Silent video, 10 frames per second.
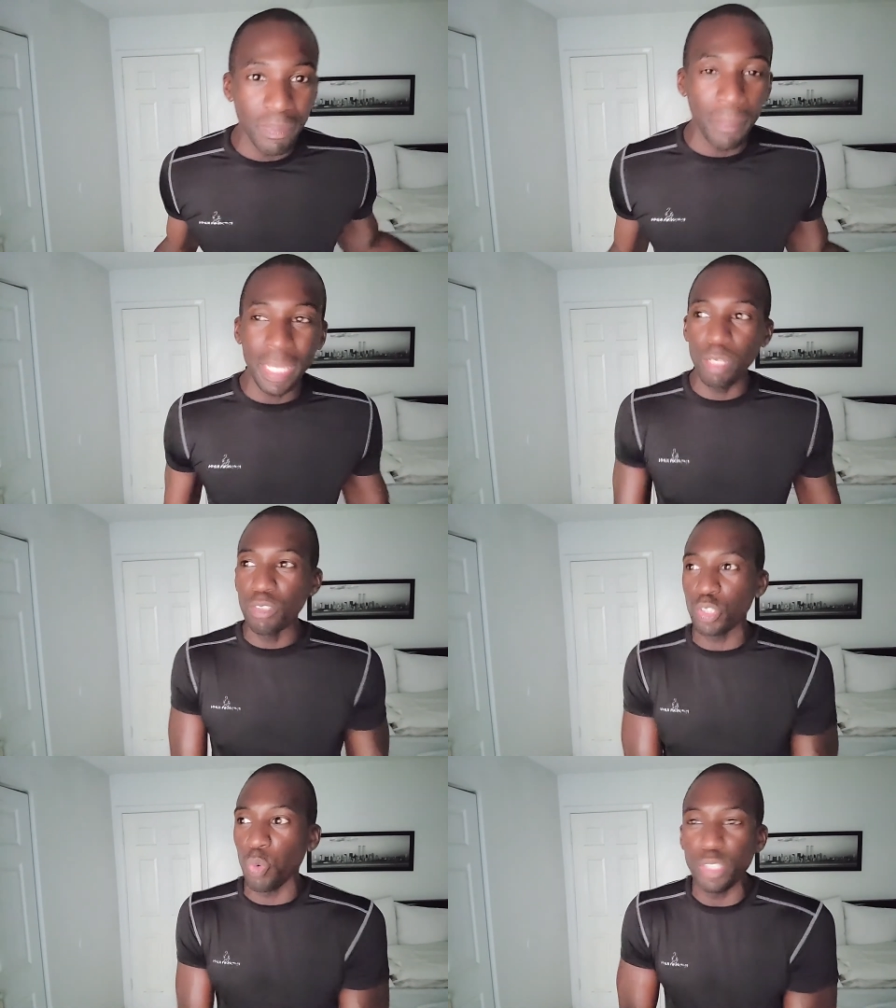The minute you
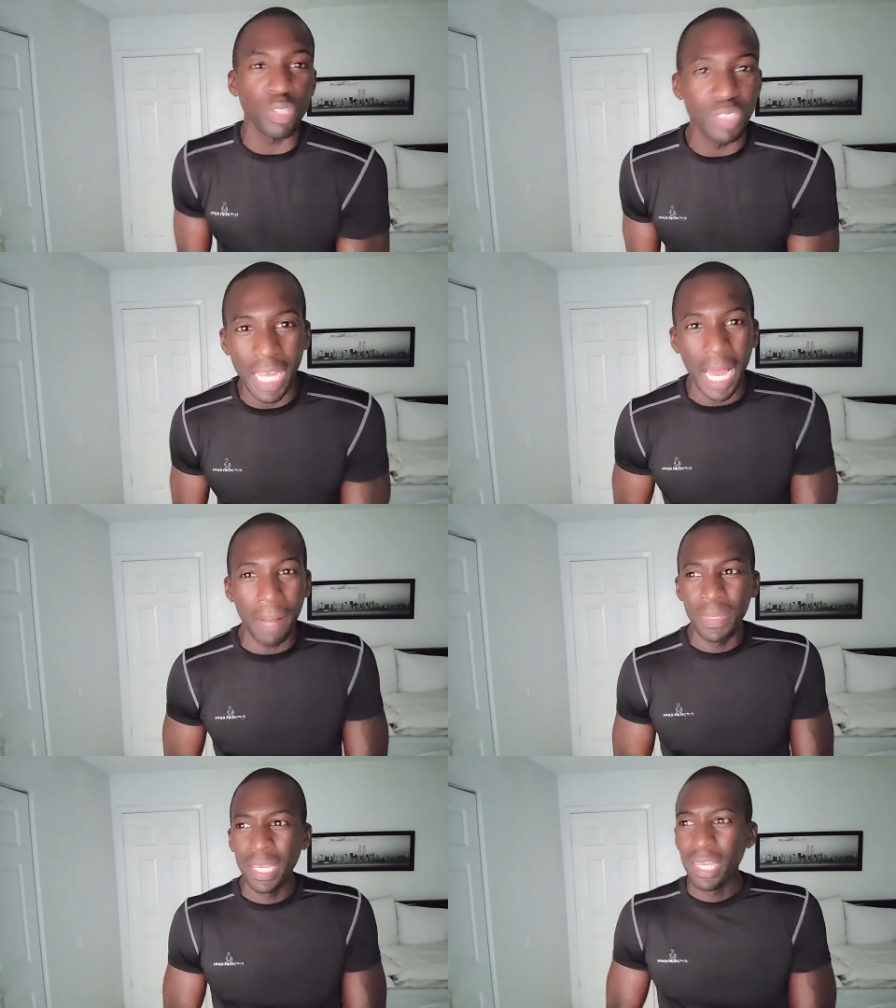just quit your
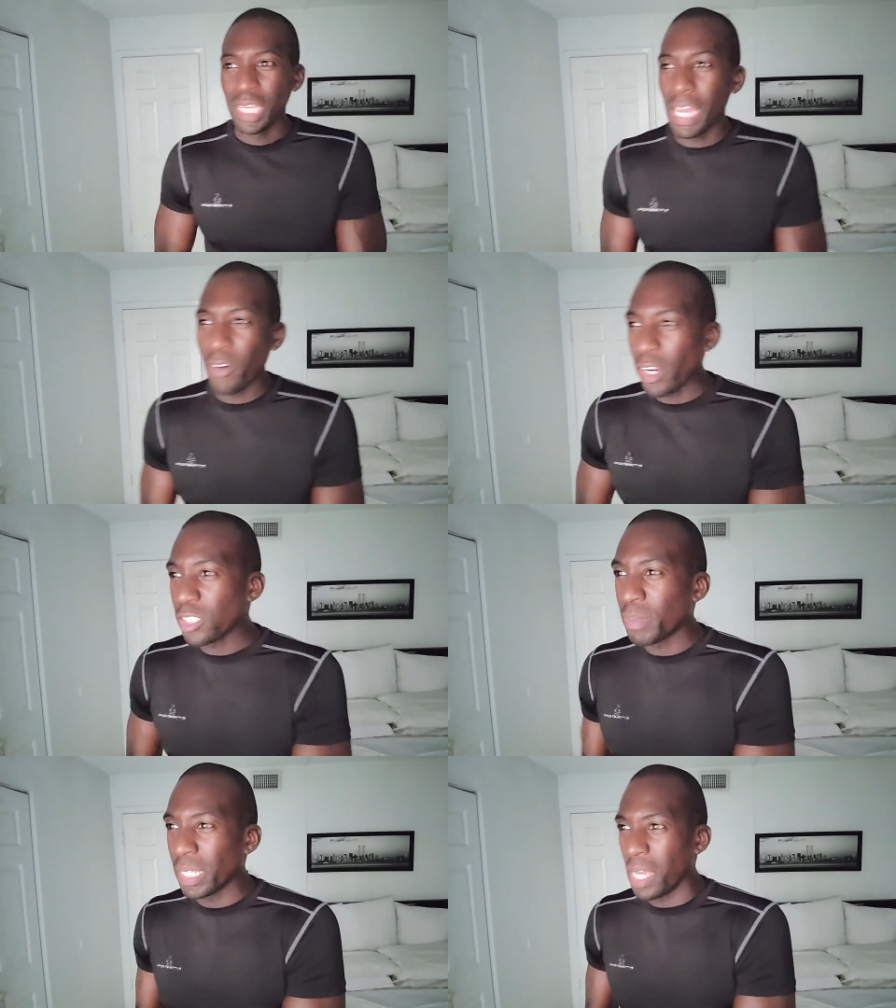job you have all this
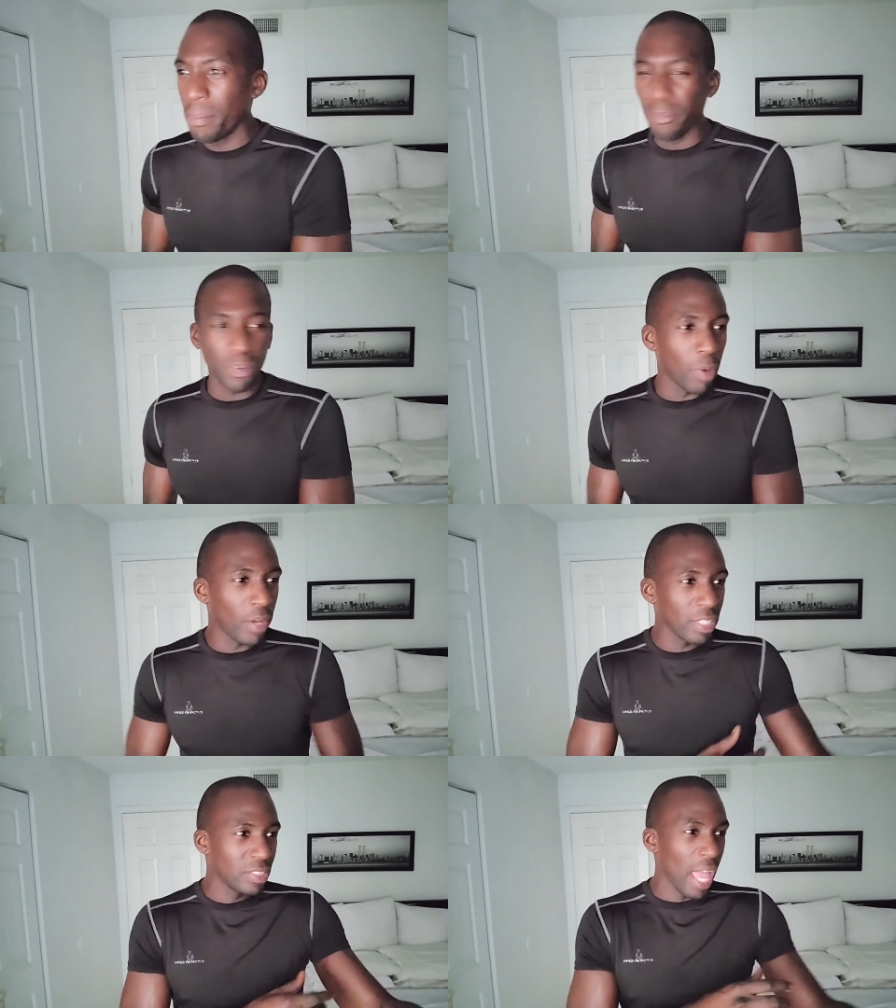money coming from all
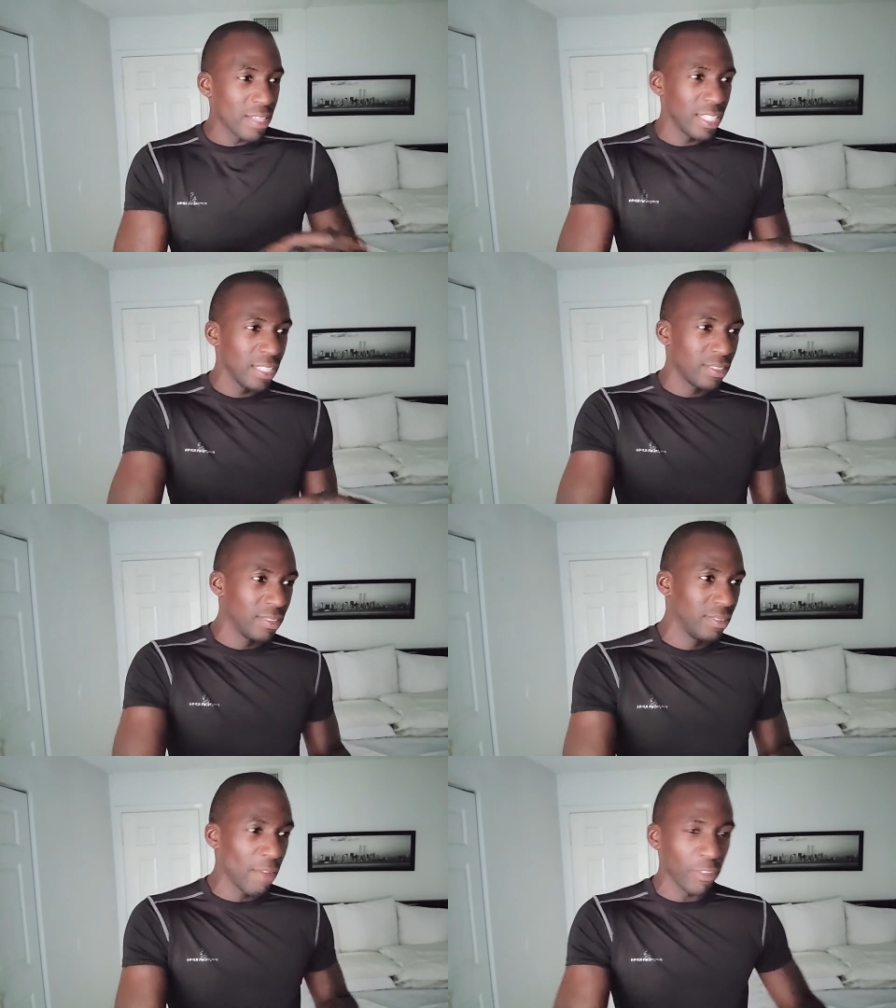these these
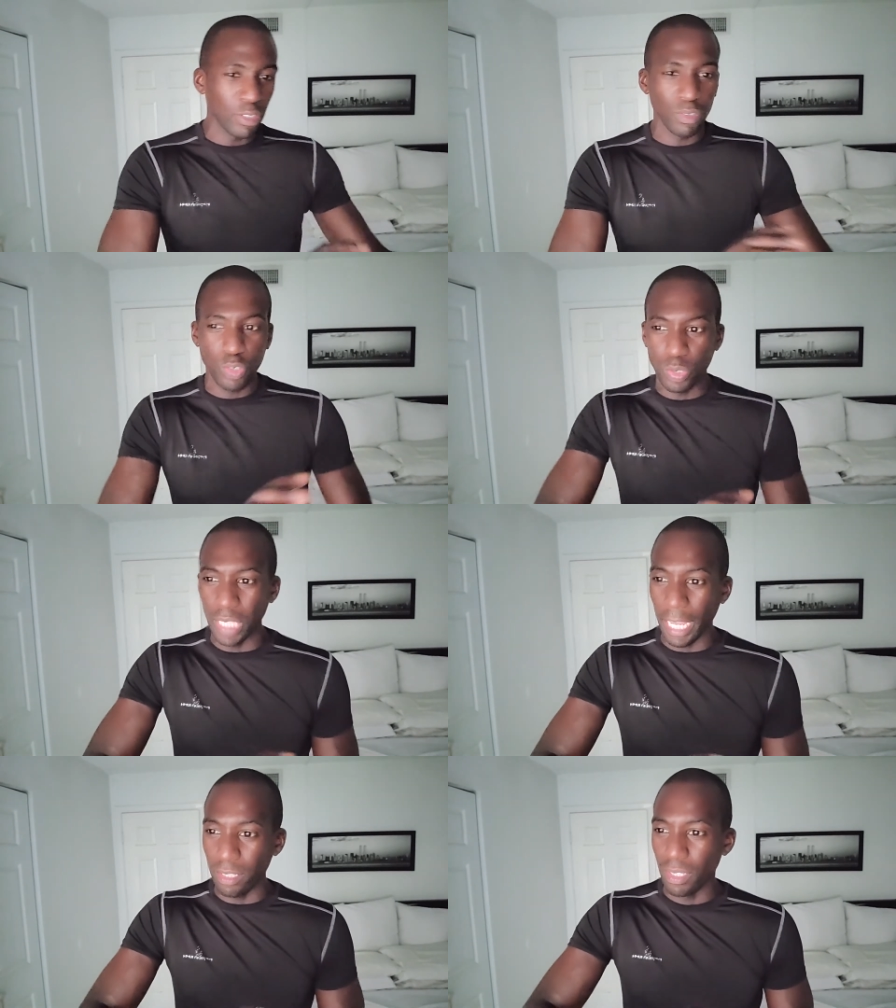different
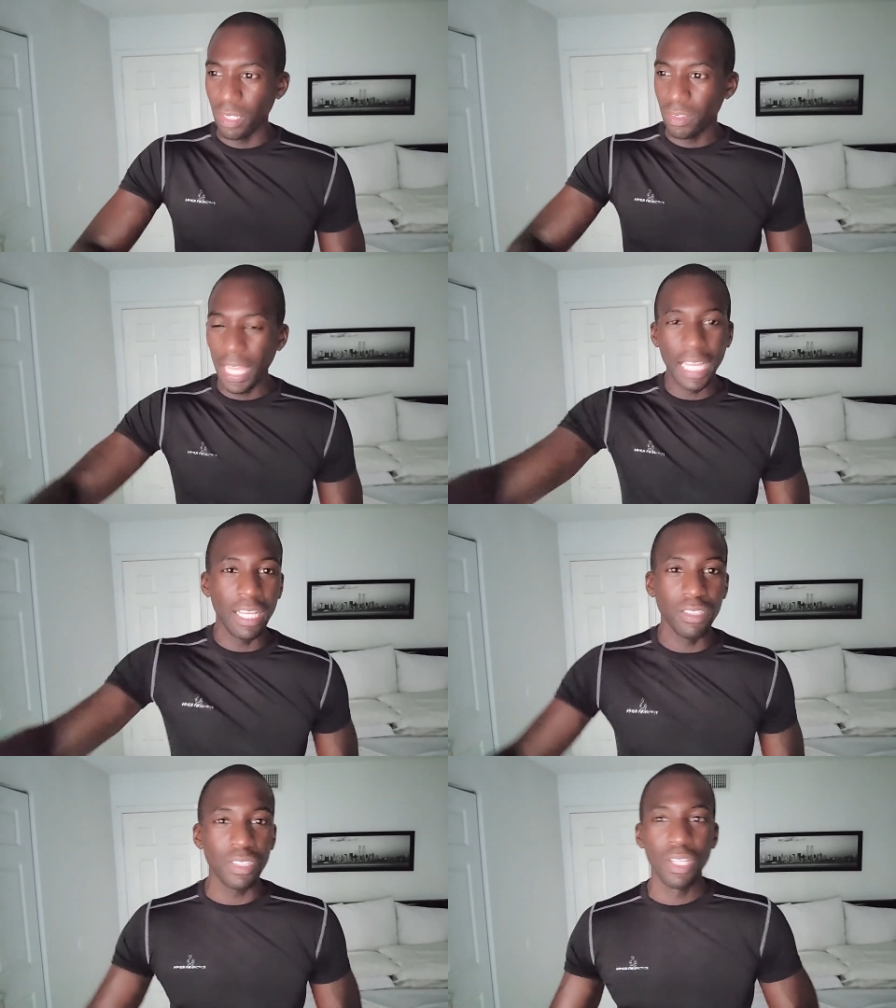like
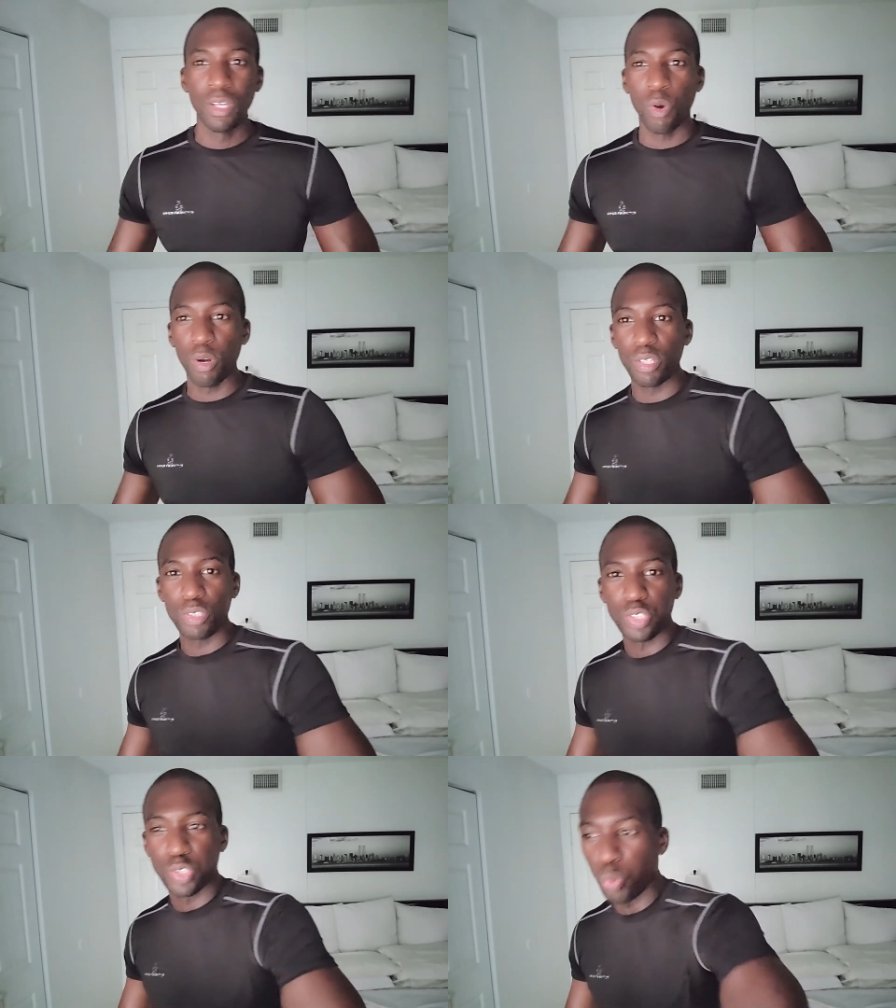things or
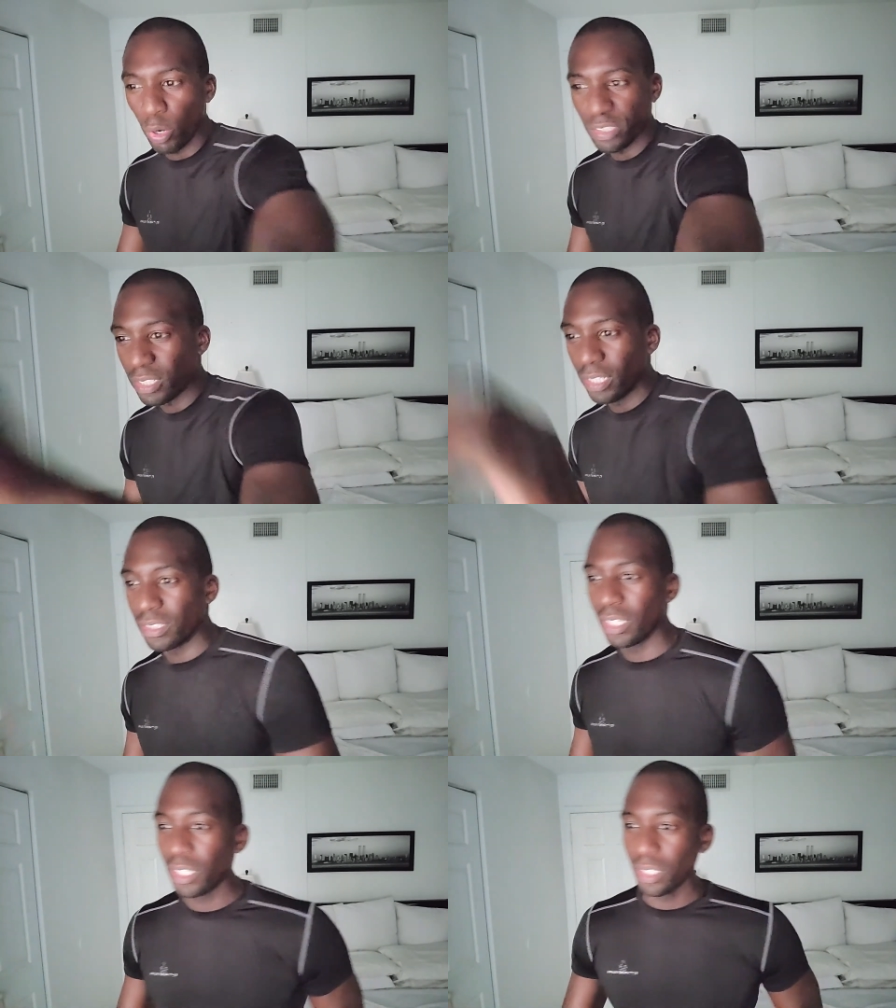sources,